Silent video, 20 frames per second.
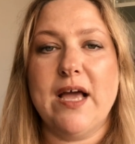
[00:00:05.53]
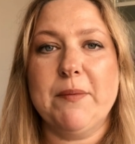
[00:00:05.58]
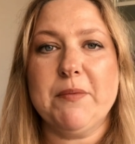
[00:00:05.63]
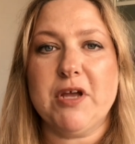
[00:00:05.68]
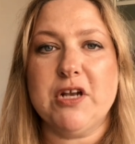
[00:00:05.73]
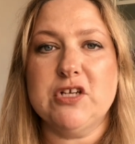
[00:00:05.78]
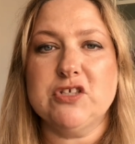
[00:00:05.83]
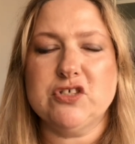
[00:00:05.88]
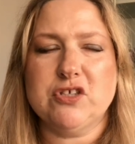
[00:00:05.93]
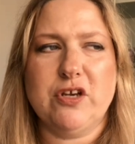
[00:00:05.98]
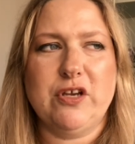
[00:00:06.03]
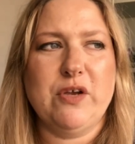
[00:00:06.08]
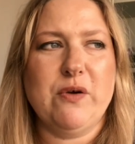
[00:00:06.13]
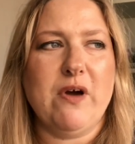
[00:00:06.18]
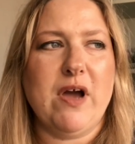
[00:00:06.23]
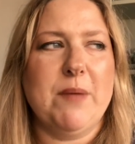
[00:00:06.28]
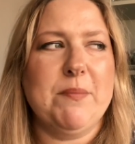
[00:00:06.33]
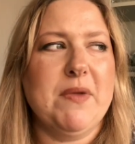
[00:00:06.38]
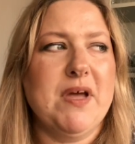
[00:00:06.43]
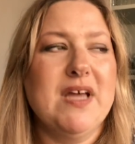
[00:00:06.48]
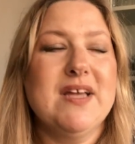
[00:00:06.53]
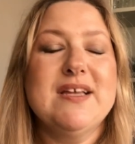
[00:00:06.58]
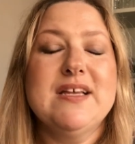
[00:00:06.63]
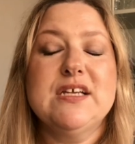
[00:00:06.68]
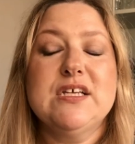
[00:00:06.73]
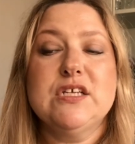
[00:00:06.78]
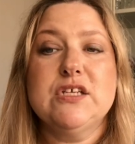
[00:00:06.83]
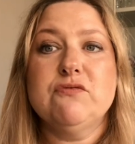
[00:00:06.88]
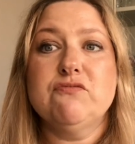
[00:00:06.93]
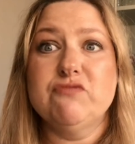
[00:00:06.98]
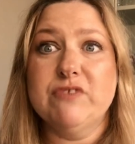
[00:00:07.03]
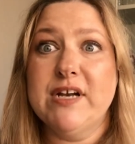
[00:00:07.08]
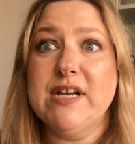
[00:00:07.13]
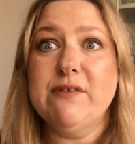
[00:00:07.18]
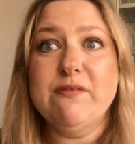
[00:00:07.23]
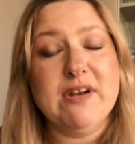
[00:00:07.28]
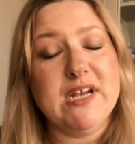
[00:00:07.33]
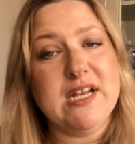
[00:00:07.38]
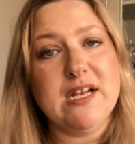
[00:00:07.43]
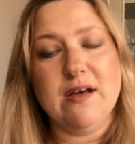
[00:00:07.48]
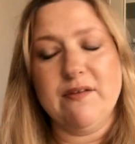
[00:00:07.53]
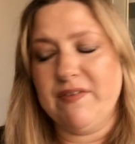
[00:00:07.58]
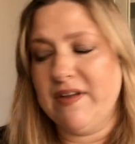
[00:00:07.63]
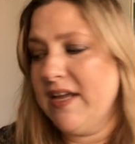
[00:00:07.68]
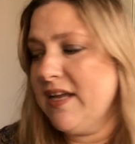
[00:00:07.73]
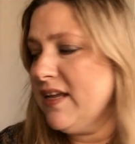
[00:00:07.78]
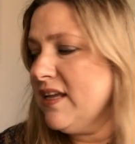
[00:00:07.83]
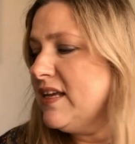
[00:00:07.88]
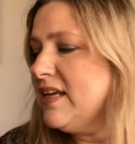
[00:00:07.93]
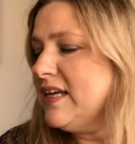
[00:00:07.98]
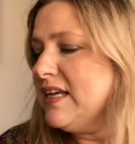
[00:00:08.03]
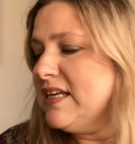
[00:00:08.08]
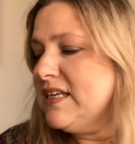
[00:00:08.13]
am going to show you I'm really, really loving.